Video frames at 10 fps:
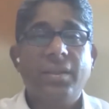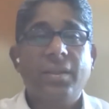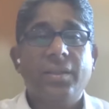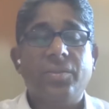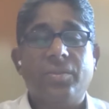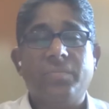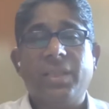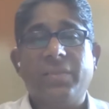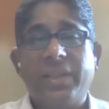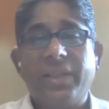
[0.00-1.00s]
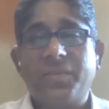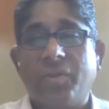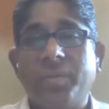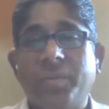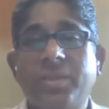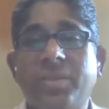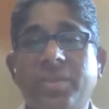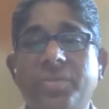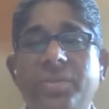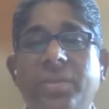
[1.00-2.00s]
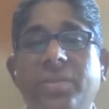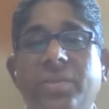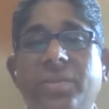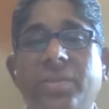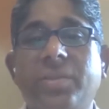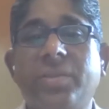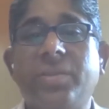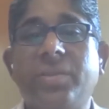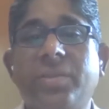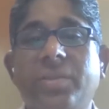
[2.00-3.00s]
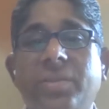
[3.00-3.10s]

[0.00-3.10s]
you know, there are various forms that you use. You use the